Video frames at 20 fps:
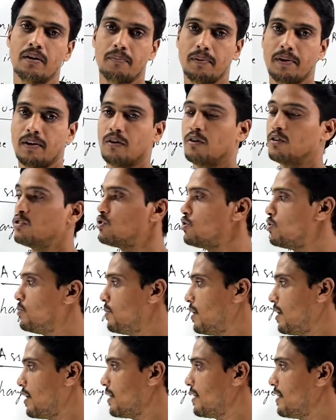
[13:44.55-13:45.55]
of a
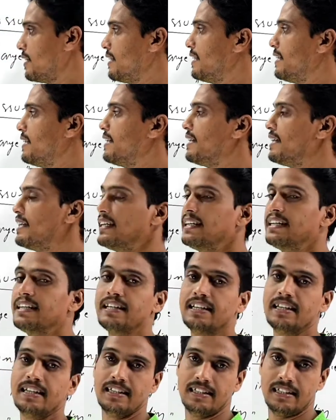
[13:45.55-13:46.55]
consumer
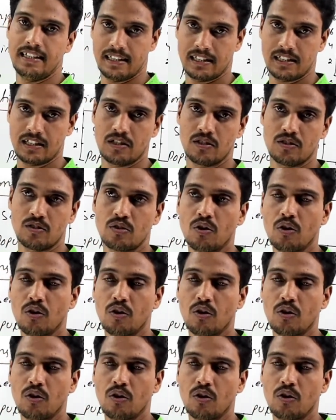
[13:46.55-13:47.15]
increases.